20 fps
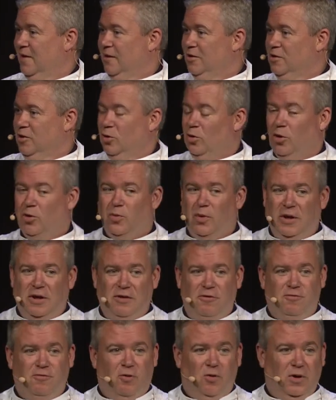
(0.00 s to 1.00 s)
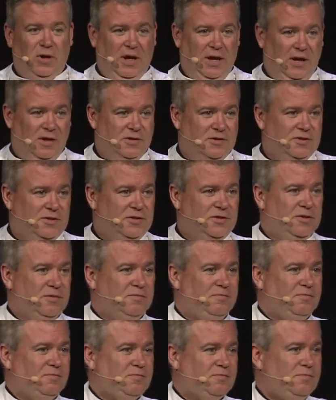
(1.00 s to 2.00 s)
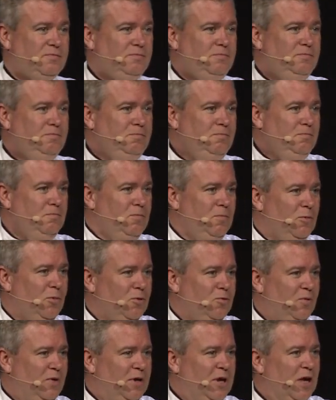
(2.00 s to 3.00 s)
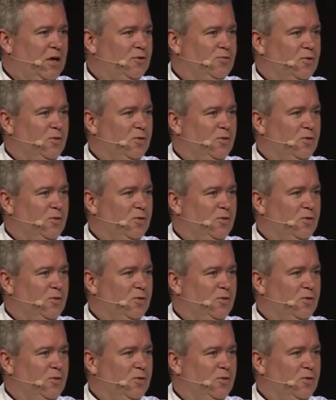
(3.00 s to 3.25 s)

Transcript: the Lord waiting four days Three days